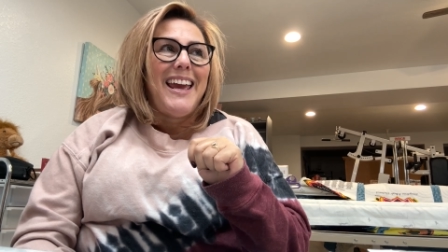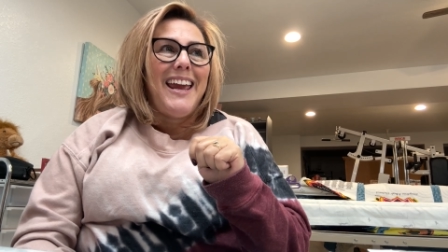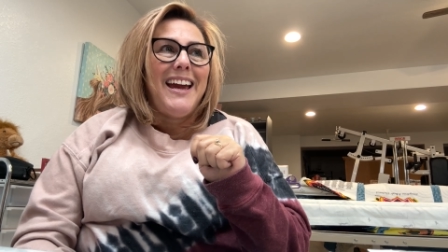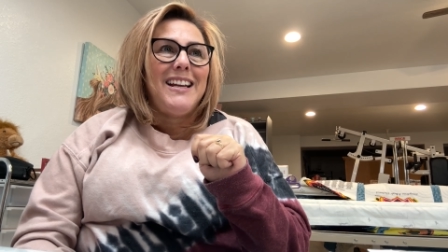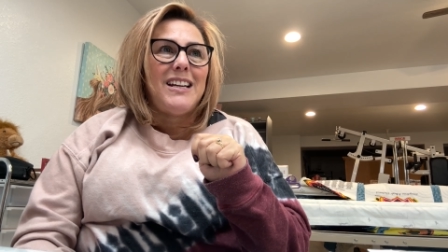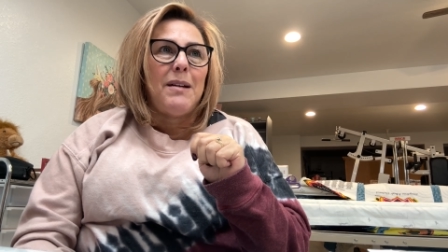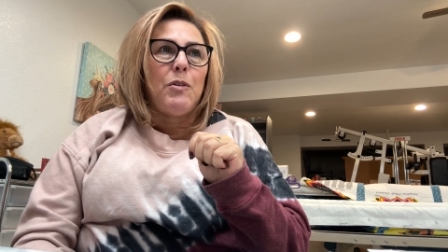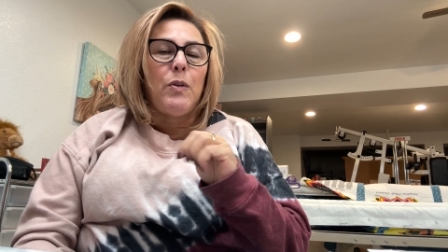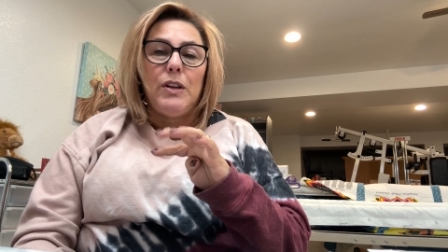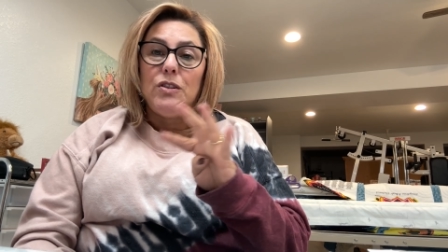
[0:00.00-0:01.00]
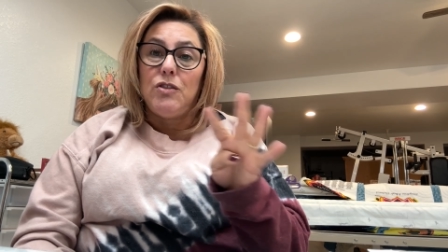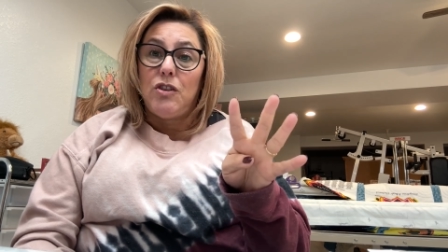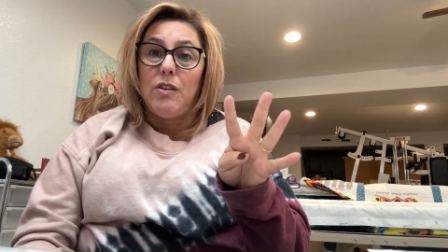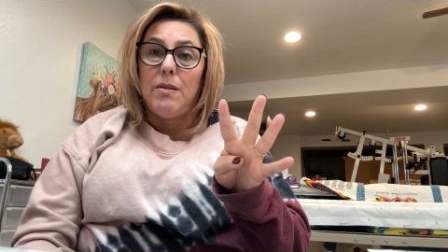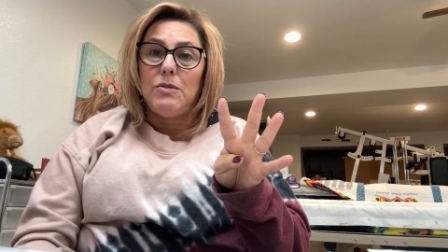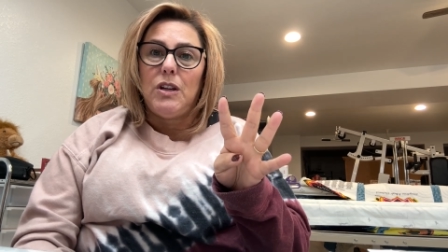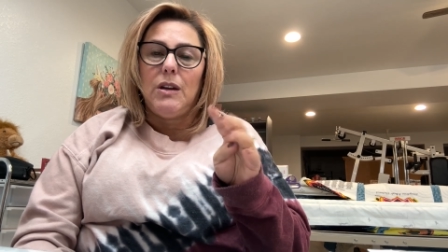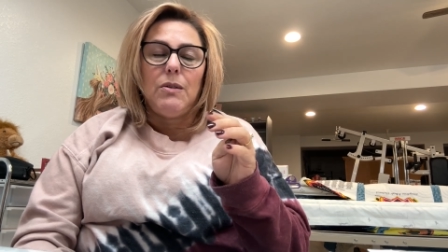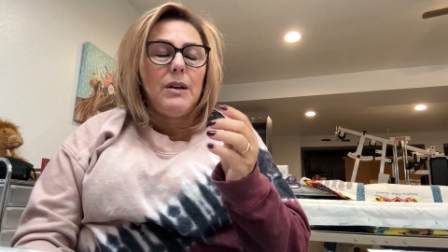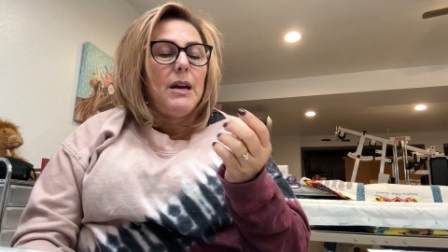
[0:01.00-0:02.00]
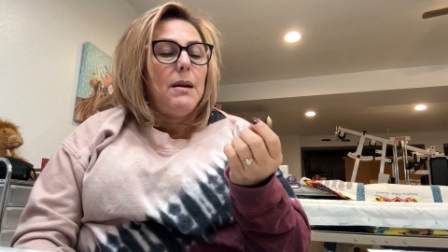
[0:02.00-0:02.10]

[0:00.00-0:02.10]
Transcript: And I'm going to show them to you,